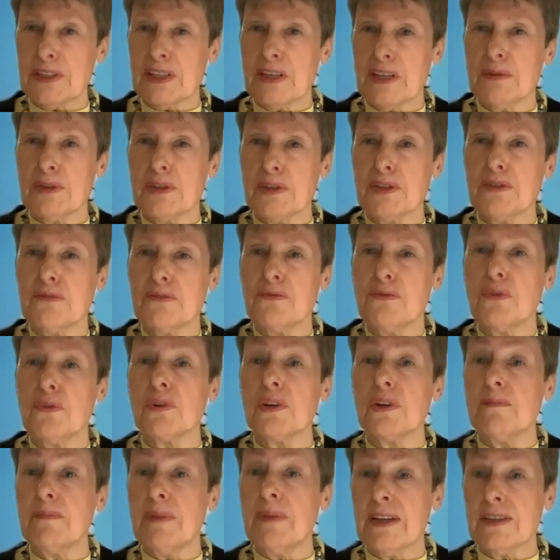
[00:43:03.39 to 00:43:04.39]
There were 4
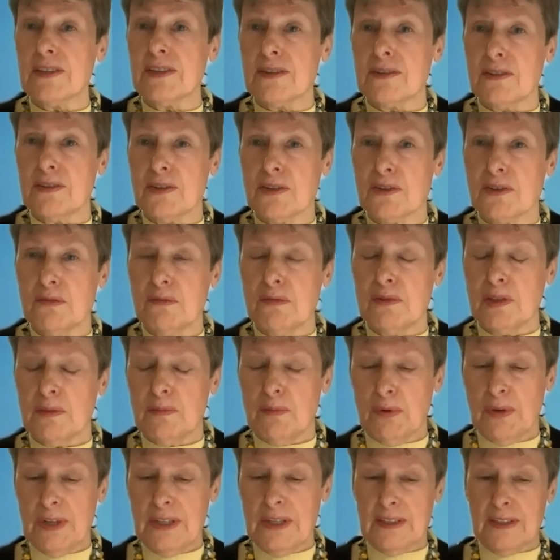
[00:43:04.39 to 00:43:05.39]
ambassadors who were
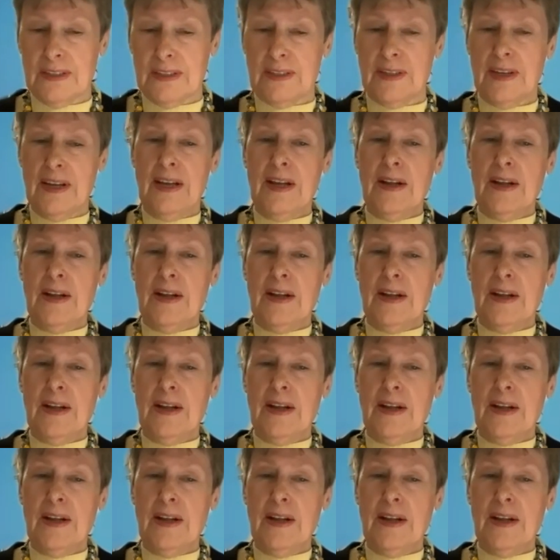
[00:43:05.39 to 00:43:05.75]
appointed.